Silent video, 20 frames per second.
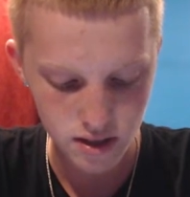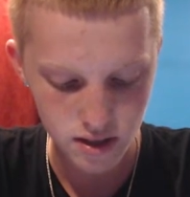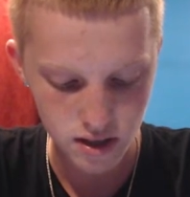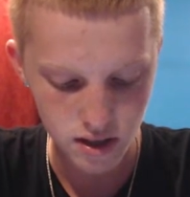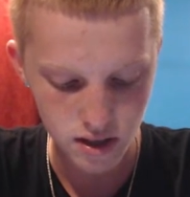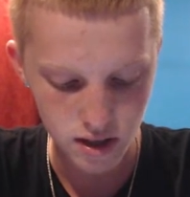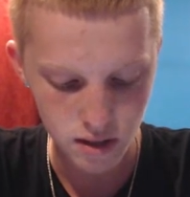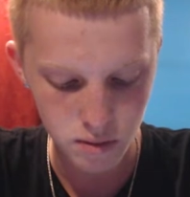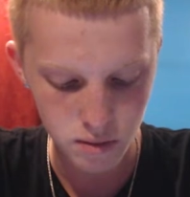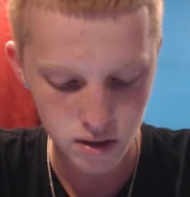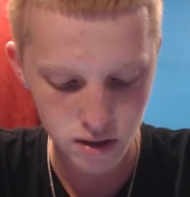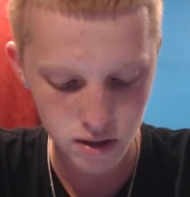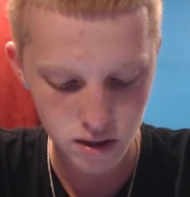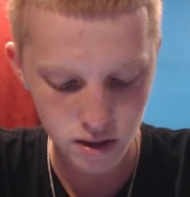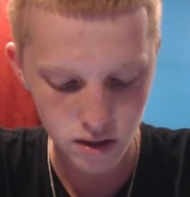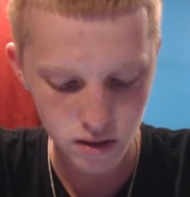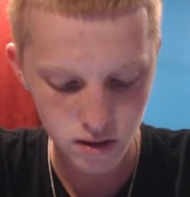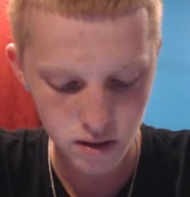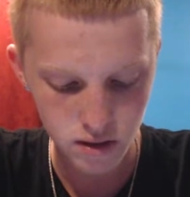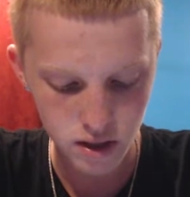Alright, we're
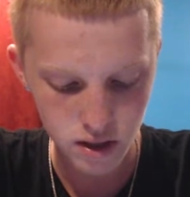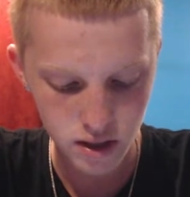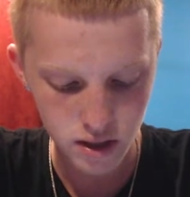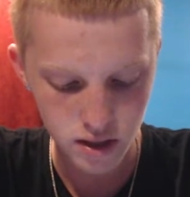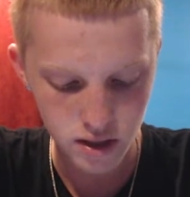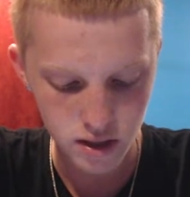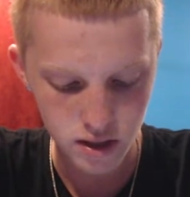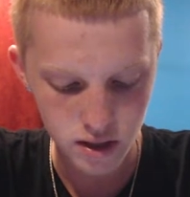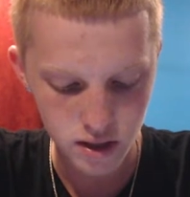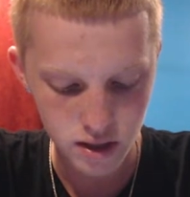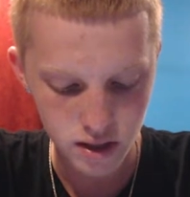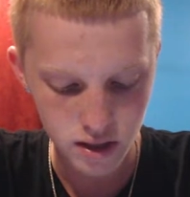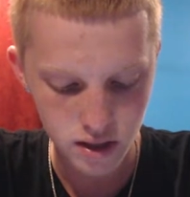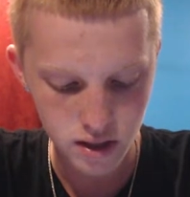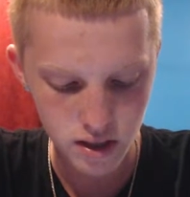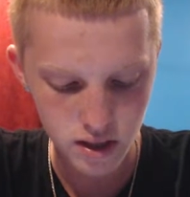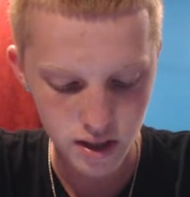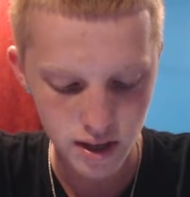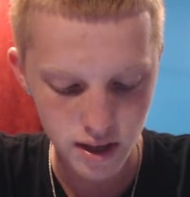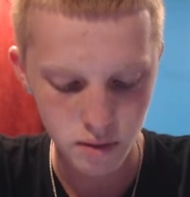still gonna
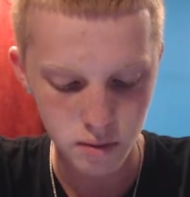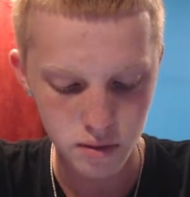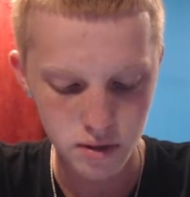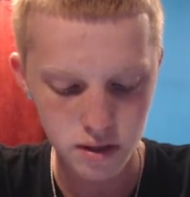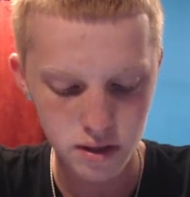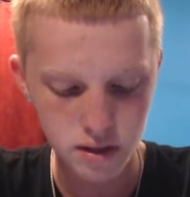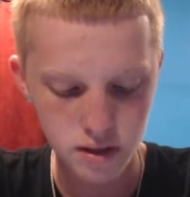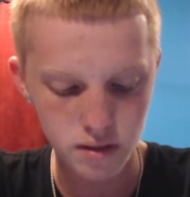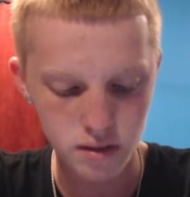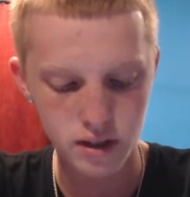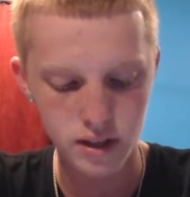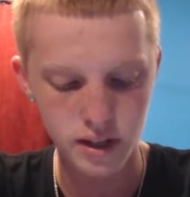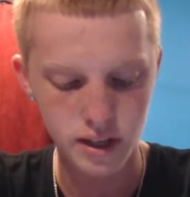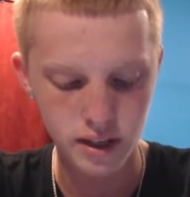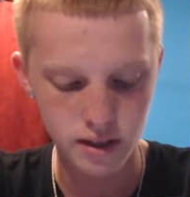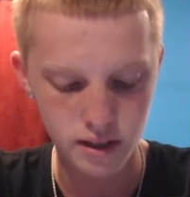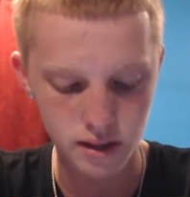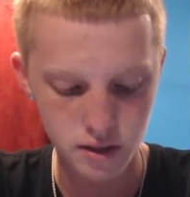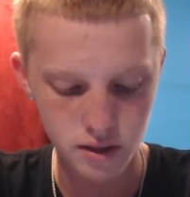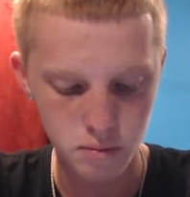
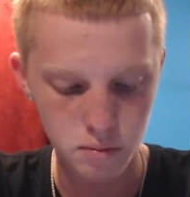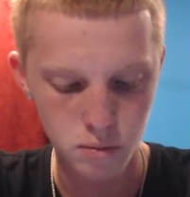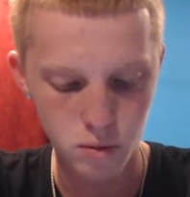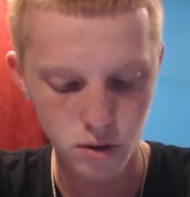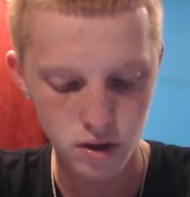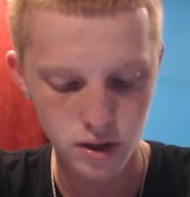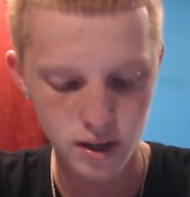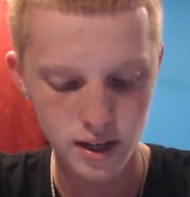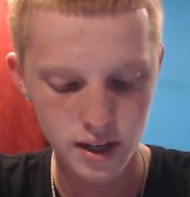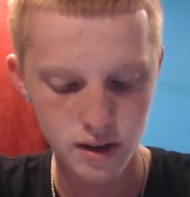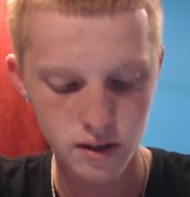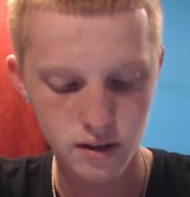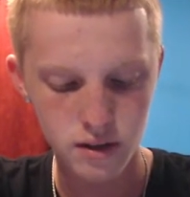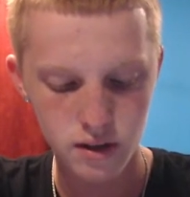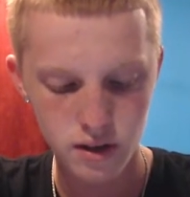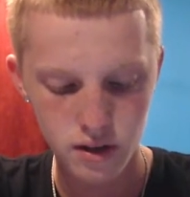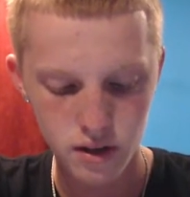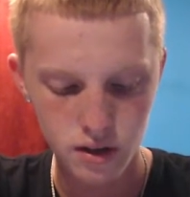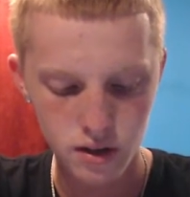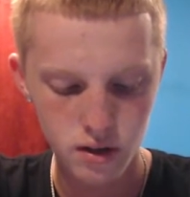get this mortar down.
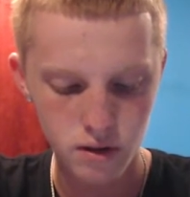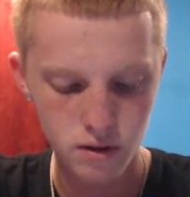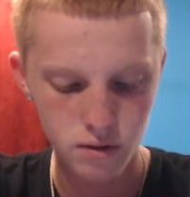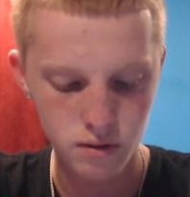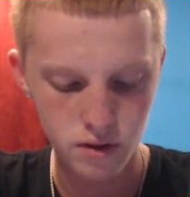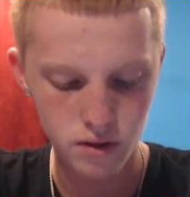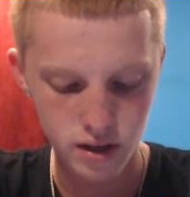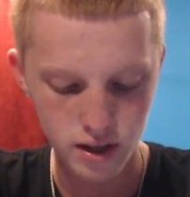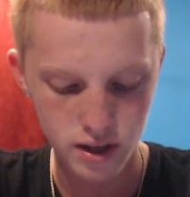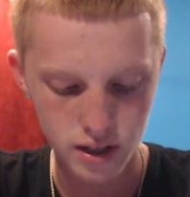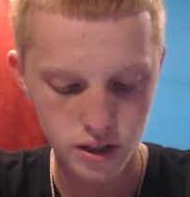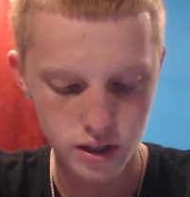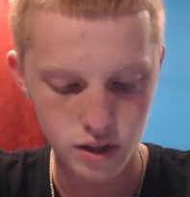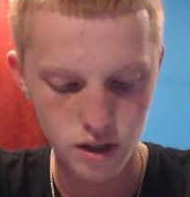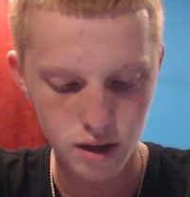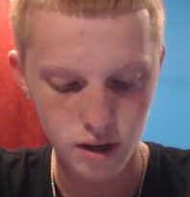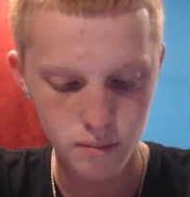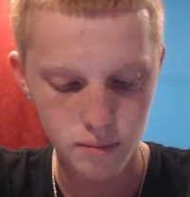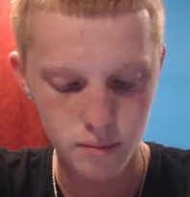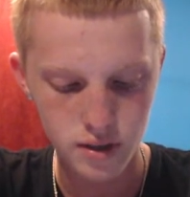We're gonna actually
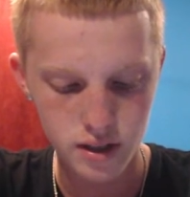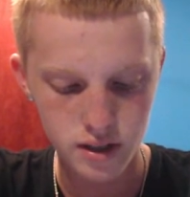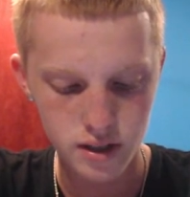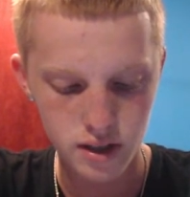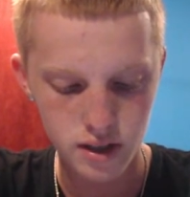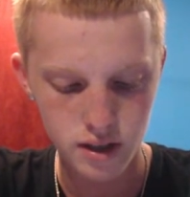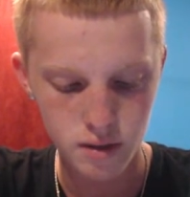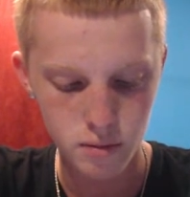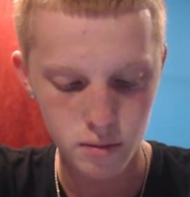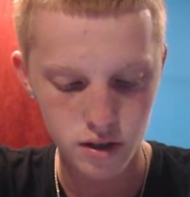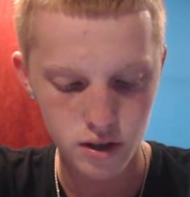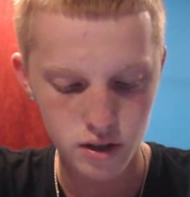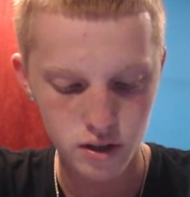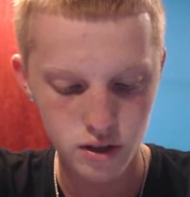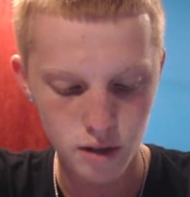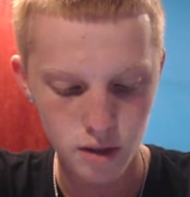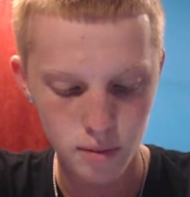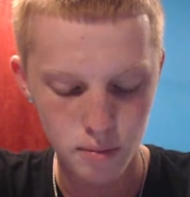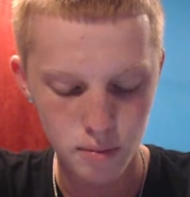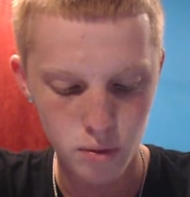drop this, and then we're gonna
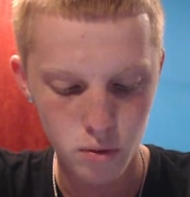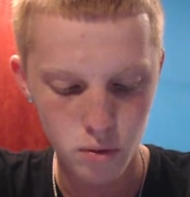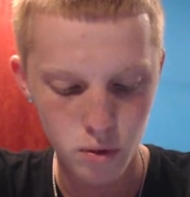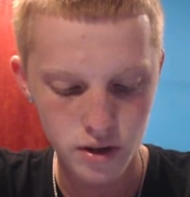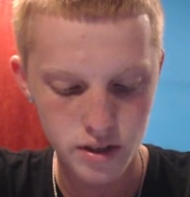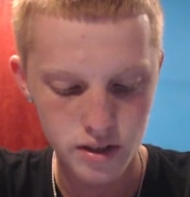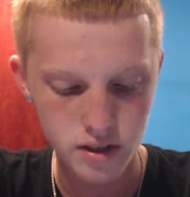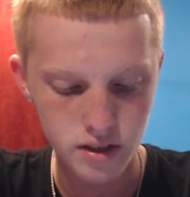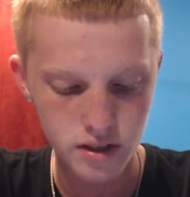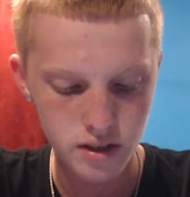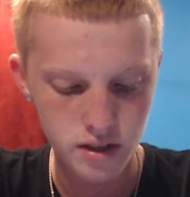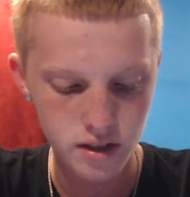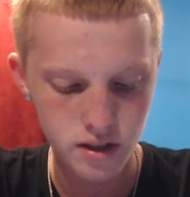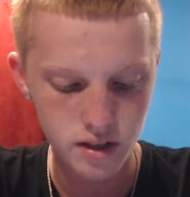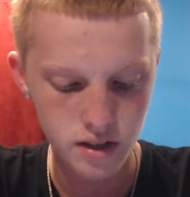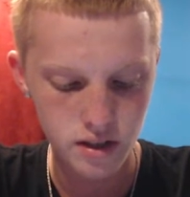drop a poison.